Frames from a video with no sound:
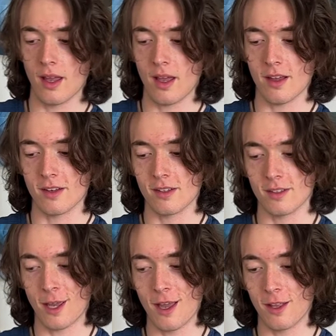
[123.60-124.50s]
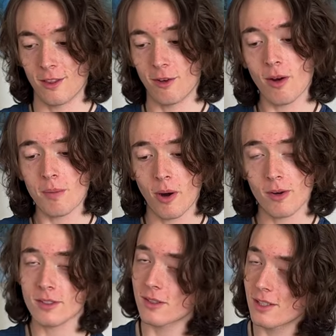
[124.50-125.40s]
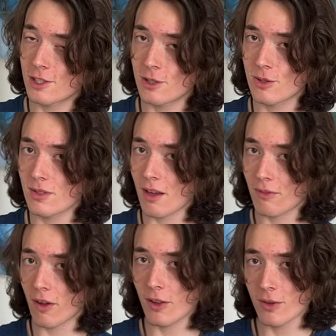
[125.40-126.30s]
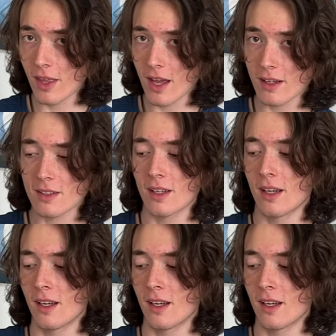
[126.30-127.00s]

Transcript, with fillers: And there are parts of the shoes that follow that